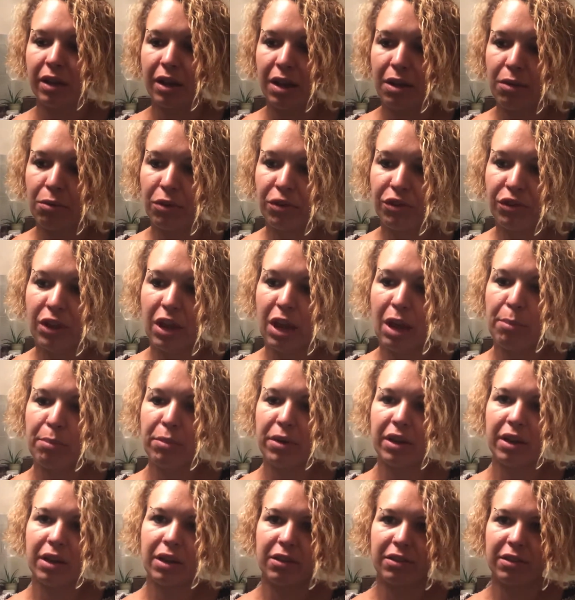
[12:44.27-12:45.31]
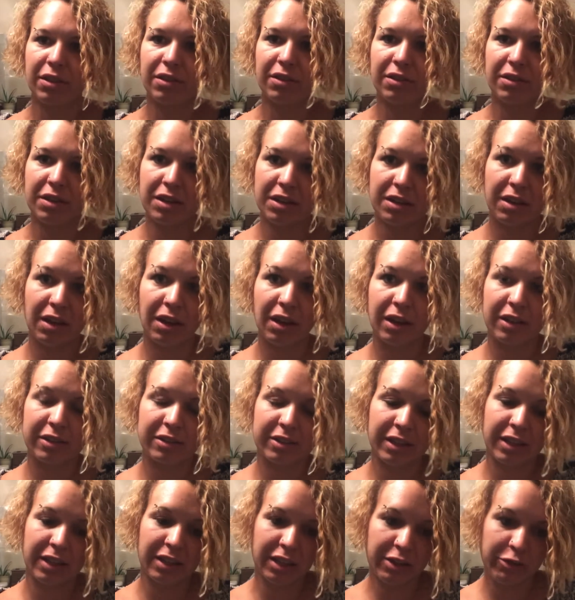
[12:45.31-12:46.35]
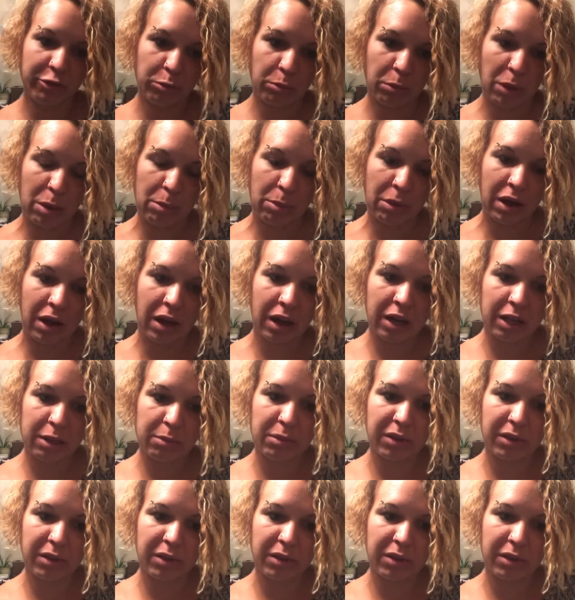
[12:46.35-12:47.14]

And what's happening is it's detoxing and leaving my body,